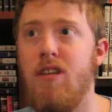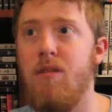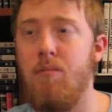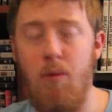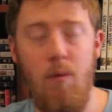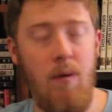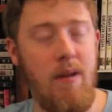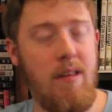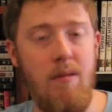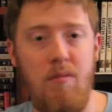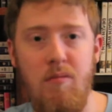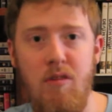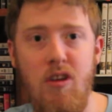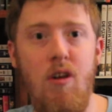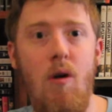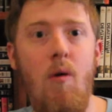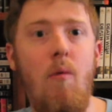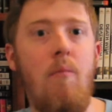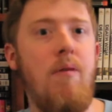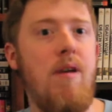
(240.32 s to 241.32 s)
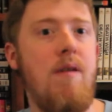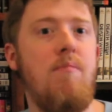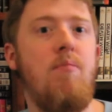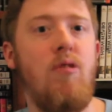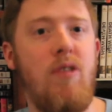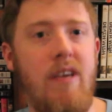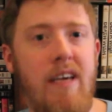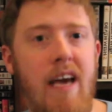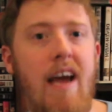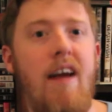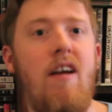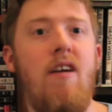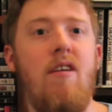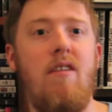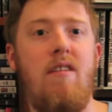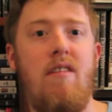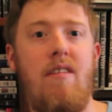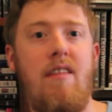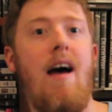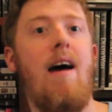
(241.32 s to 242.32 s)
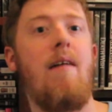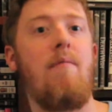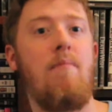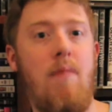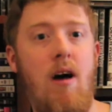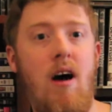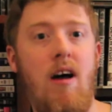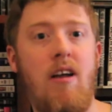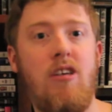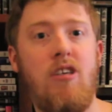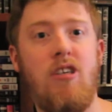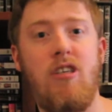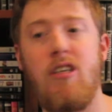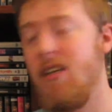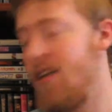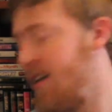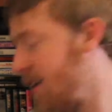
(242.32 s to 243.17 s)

the point that, people cared that much.